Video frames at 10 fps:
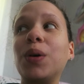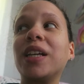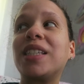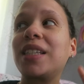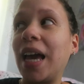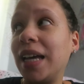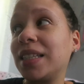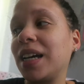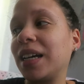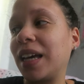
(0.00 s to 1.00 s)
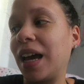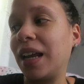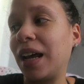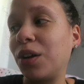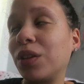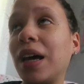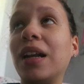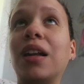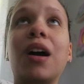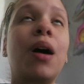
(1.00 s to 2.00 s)
to skate again. I know
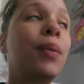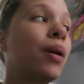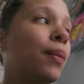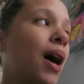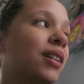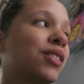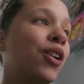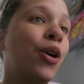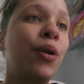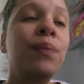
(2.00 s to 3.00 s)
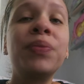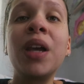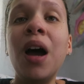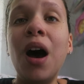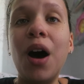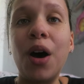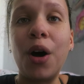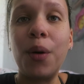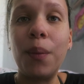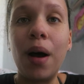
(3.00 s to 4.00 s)
that in a couple of blogs ago,
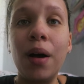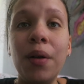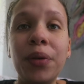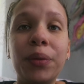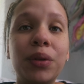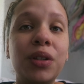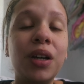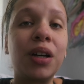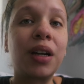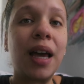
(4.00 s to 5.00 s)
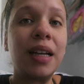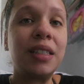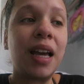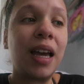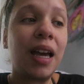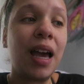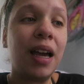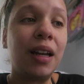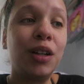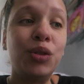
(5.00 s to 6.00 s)
we took AJ
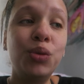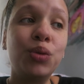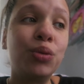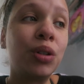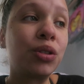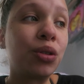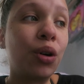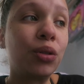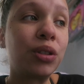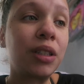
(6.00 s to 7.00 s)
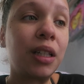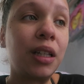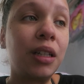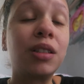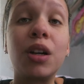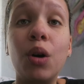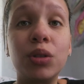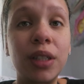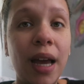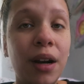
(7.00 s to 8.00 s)
and Nunu to go
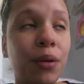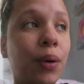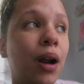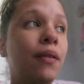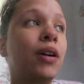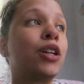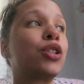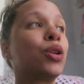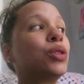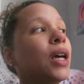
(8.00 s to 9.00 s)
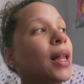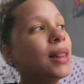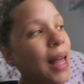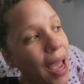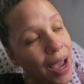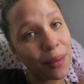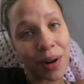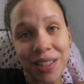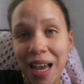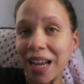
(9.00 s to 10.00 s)
skate or whatever. So today
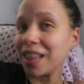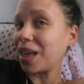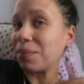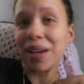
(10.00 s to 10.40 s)
we're taking them